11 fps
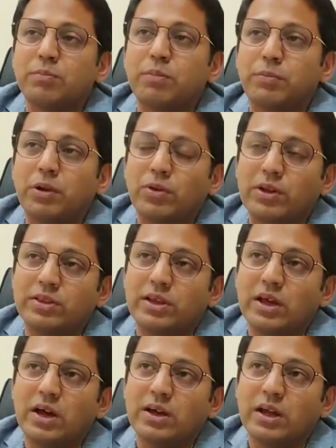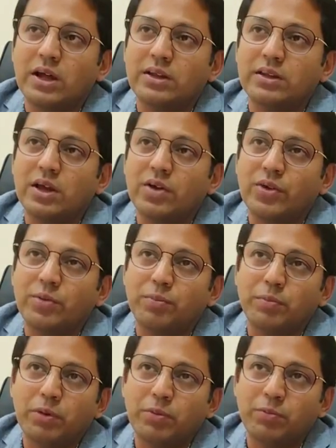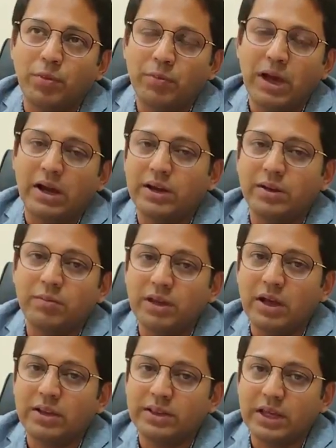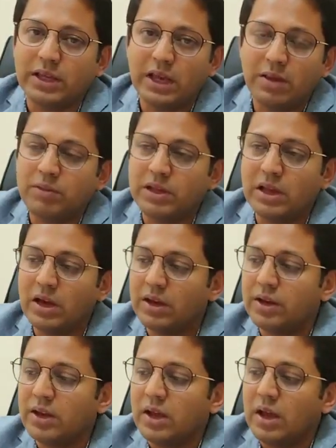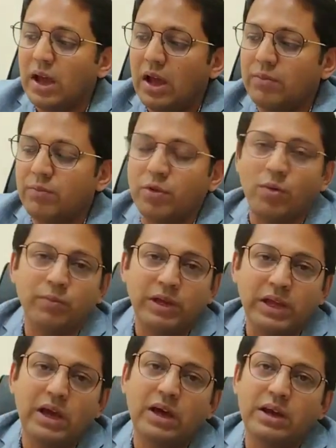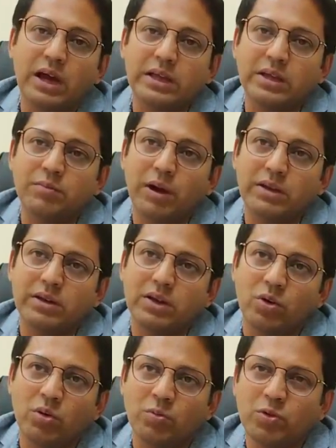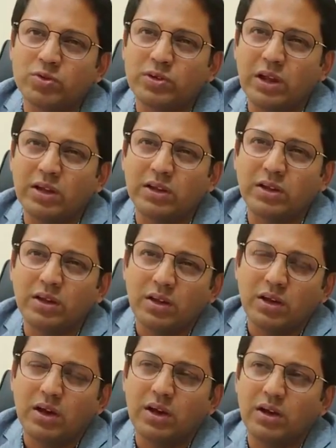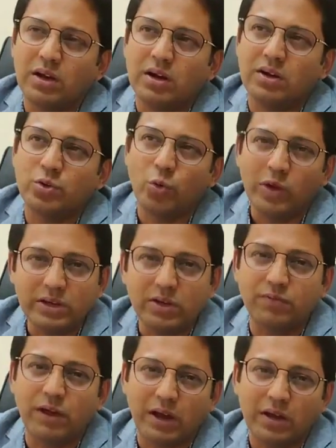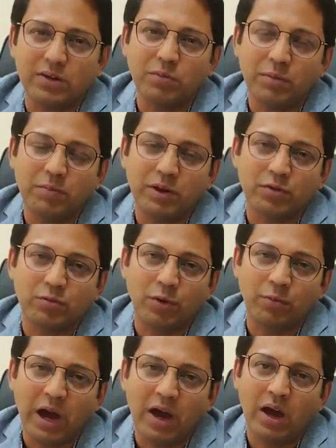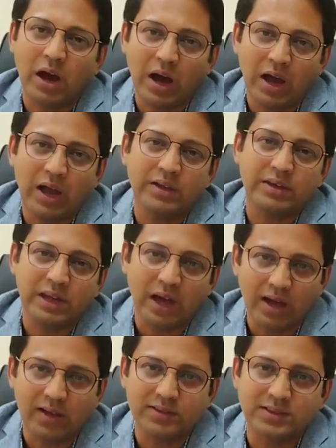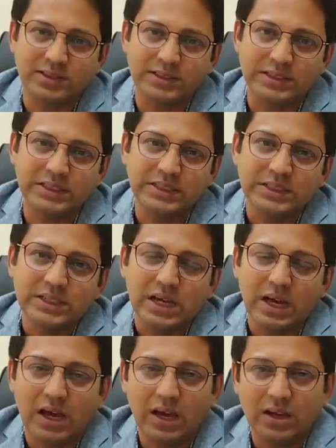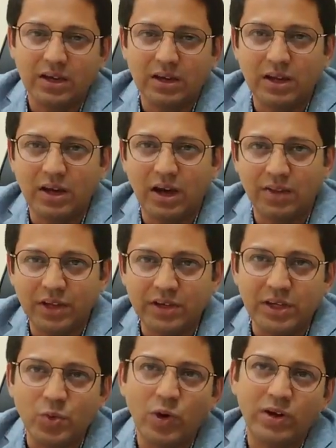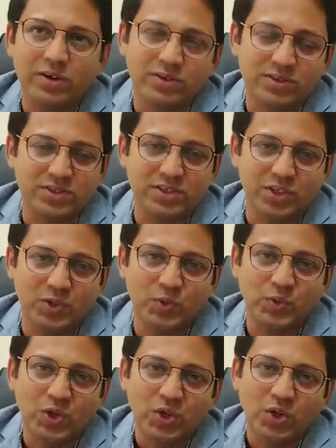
people were there, and there were people from academia, they came here, and from here I invited almost 20 faculty members from IIT, ISC, and other newer institute.